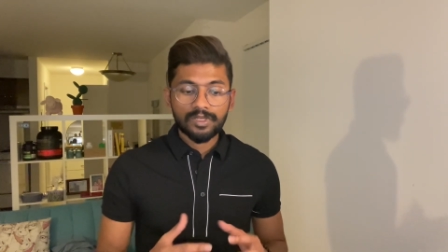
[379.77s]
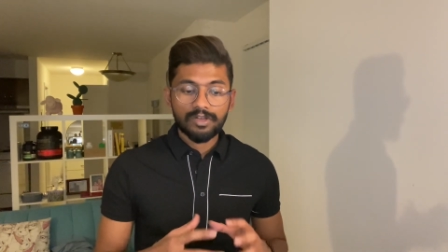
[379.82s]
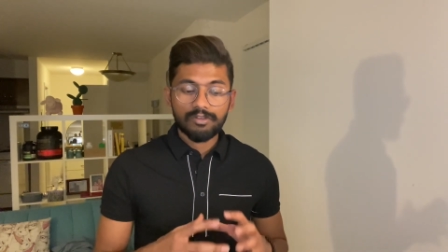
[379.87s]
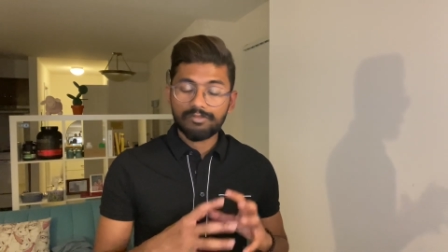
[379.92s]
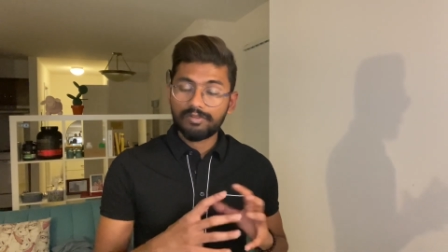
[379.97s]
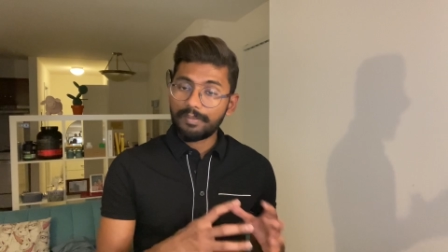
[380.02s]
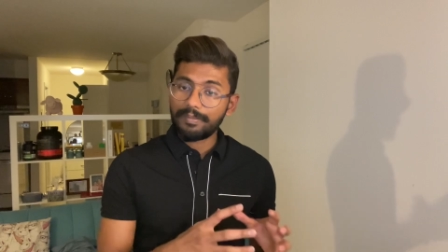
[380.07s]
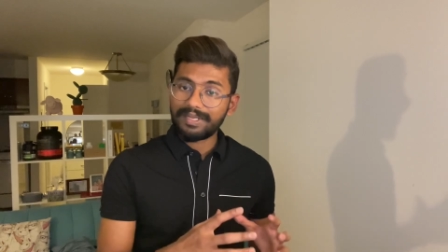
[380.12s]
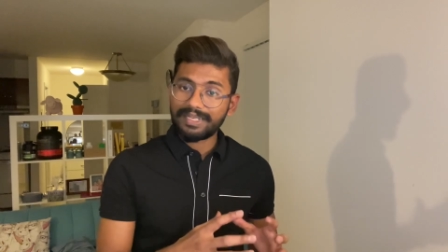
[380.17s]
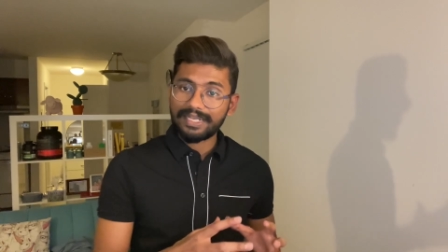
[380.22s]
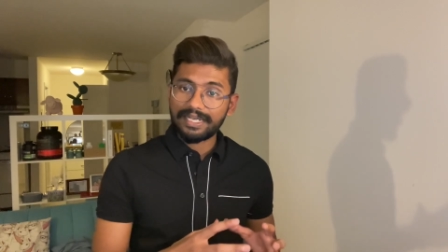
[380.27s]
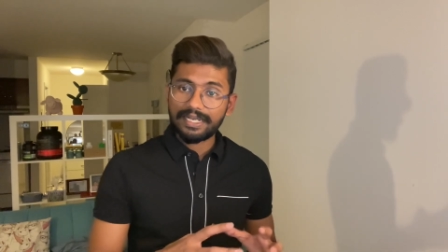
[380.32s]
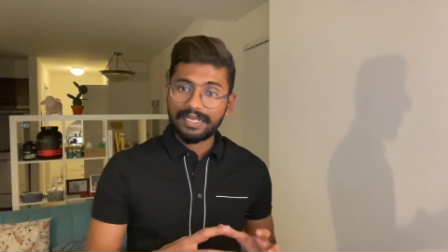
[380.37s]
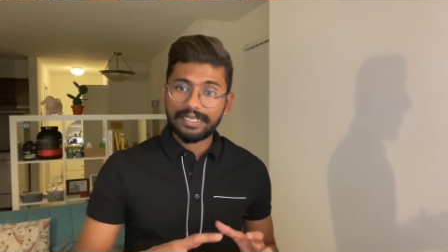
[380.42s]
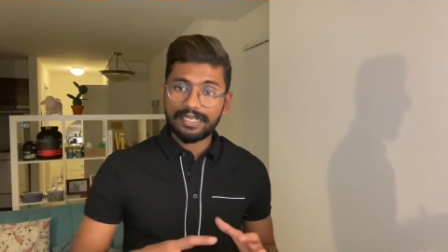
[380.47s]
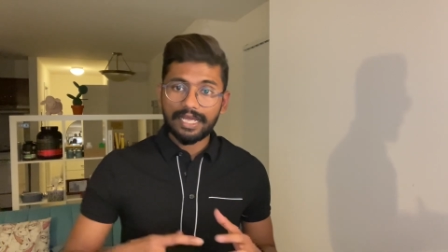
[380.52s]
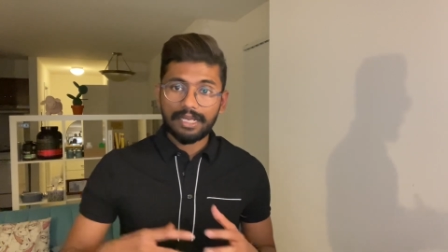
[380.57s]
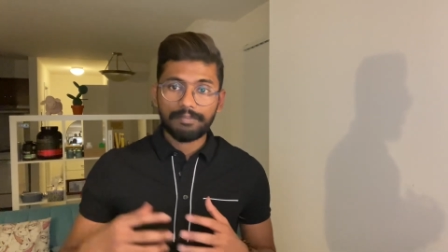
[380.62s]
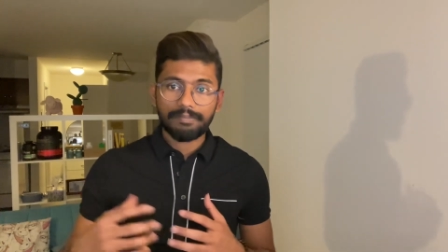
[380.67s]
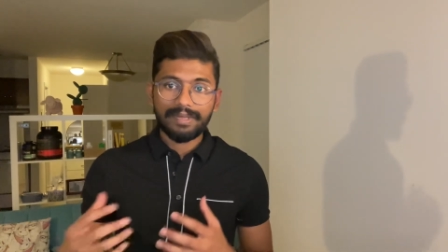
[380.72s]
women get
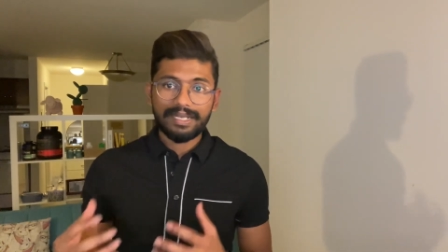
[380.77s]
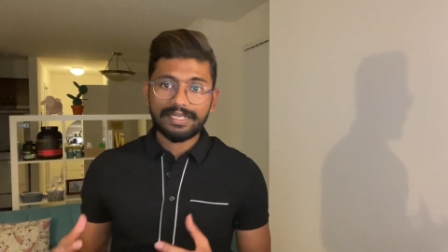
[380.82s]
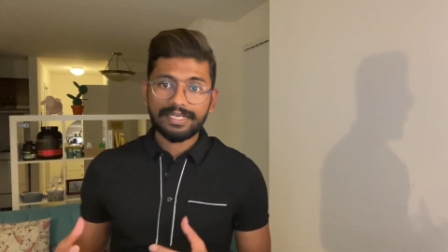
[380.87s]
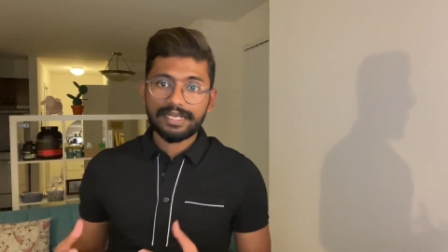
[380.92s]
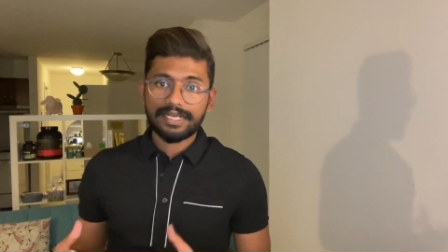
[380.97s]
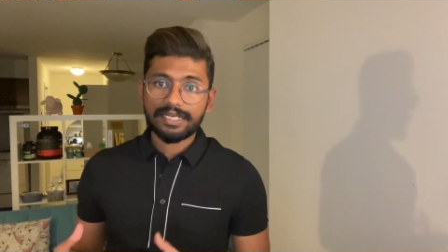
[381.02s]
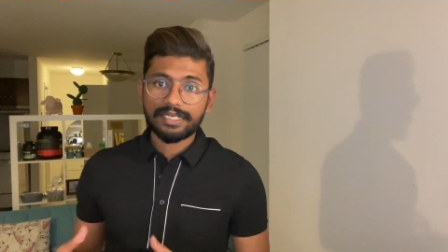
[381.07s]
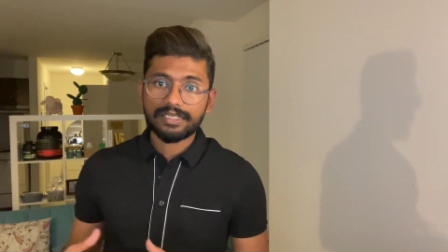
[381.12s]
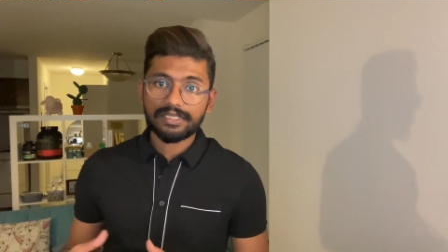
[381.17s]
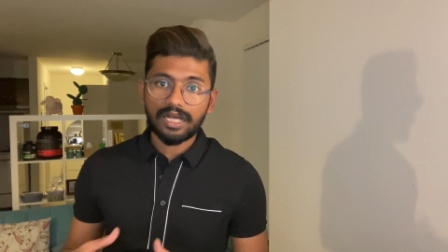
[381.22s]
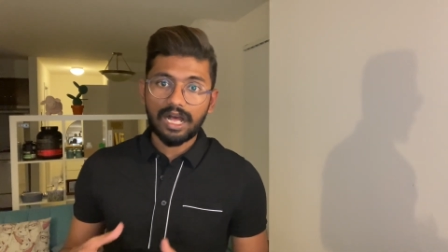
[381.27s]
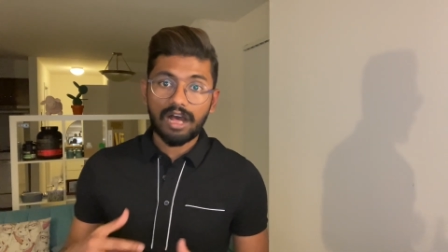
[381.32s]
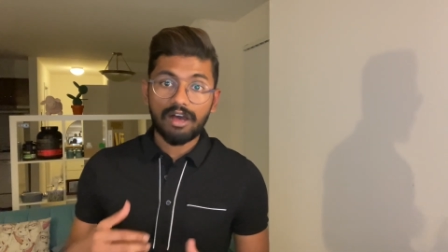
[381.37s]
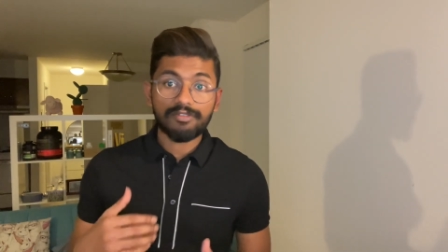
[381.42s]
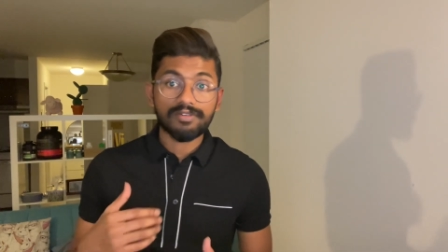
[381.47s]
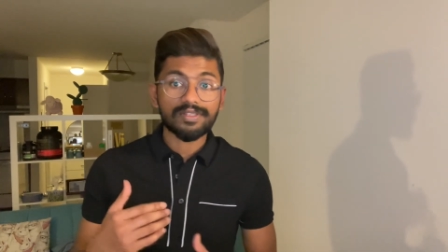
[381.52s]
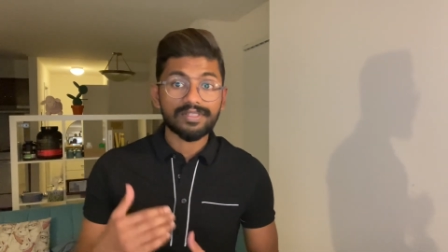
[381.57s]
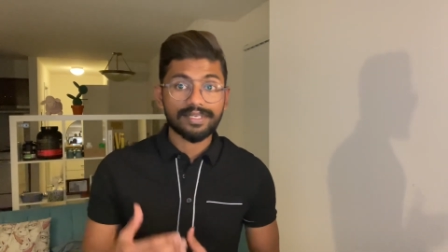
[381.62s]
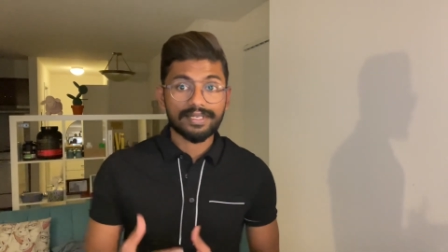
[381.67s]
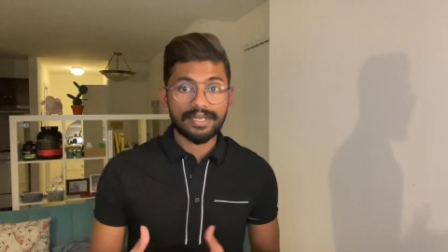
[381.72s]
and men get
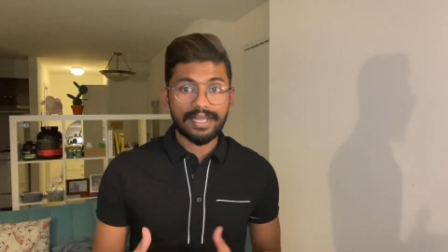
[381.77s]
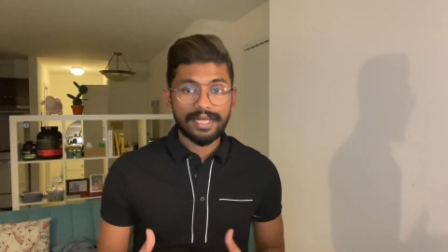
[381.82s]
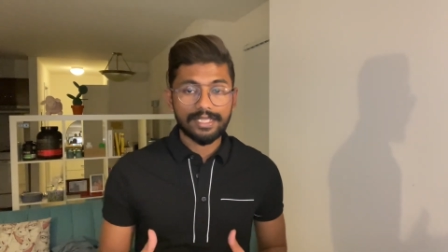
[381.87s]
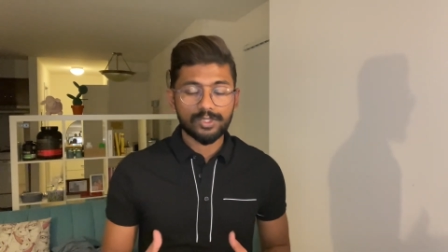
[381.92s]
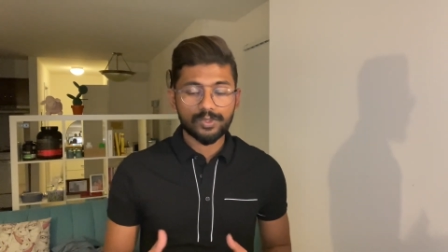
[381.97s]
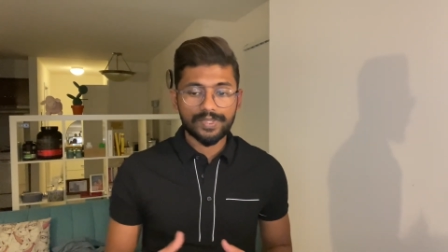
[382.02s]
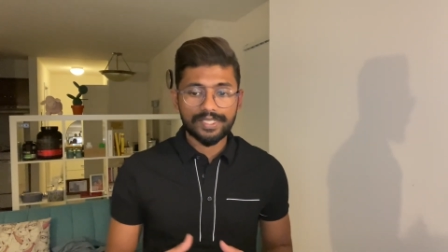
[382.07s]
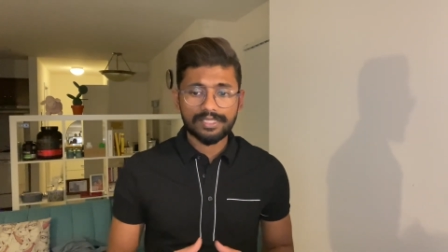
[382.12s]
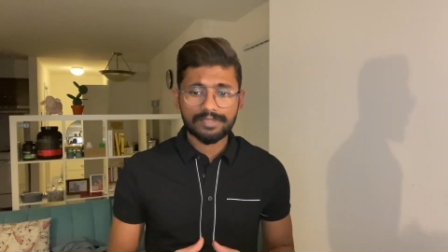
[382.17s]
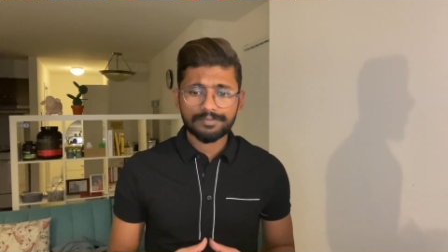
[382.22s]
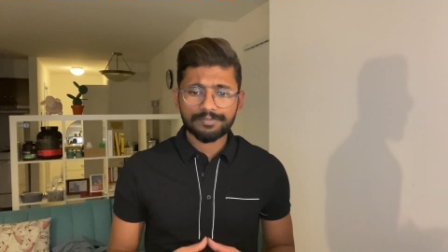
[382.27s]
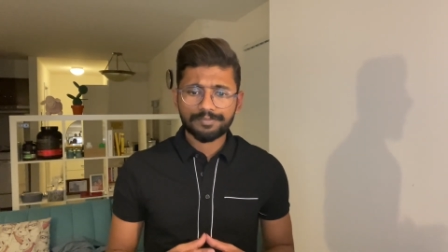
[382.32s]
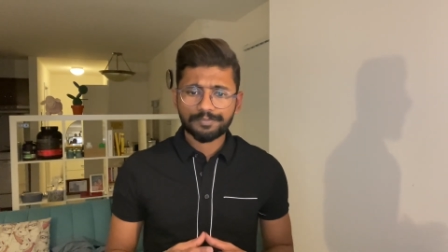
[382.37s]
after they graduate,